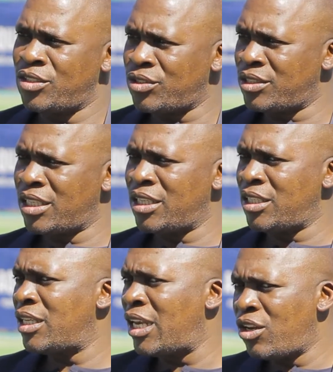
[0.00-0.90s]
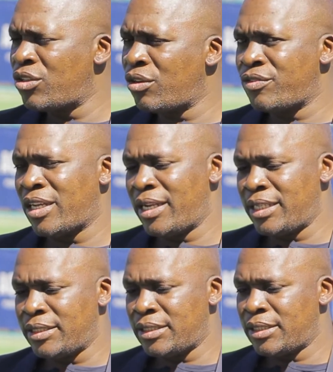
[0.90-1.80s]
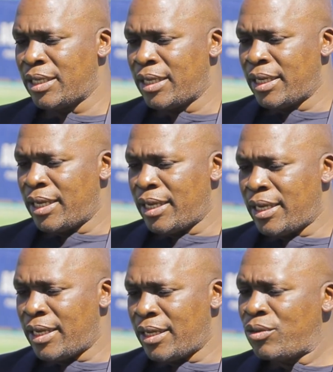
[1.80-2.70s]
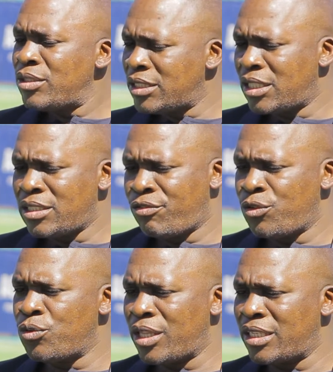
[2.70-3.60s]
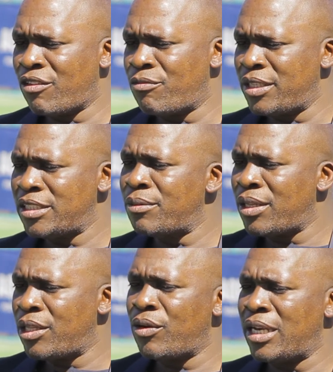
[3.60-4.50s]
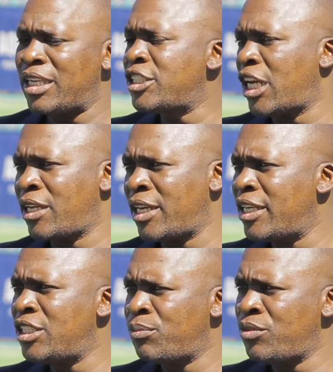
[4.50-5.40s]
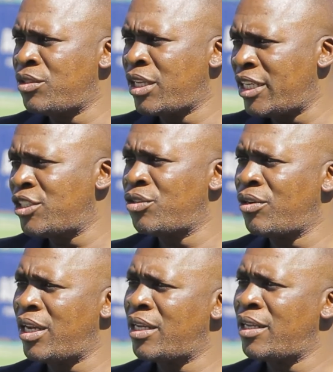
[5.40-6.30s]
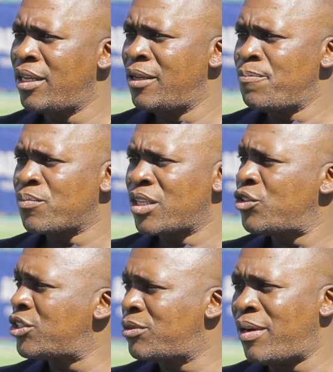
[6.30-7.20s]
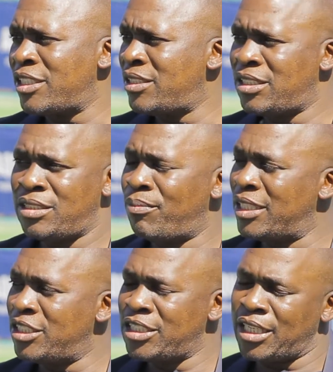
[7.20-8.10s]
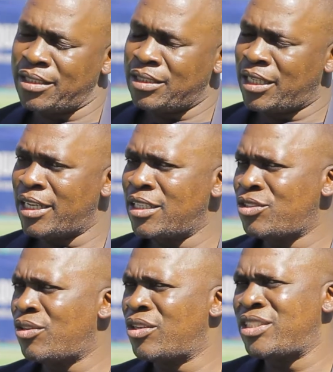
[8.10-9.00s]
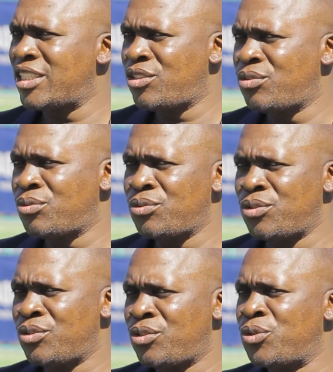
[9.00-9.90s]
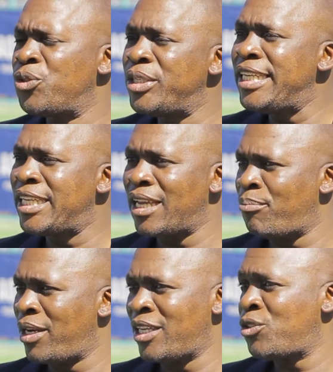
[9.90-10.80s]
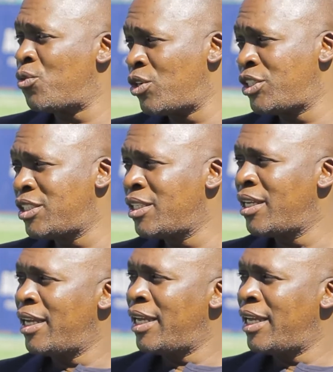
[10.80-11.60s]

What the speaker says: It was a lot of talent. Those are just few that I've mentioned, but they were like Kenneth Chola. He was magician. Kenneth Chola was just too unique a player to watch.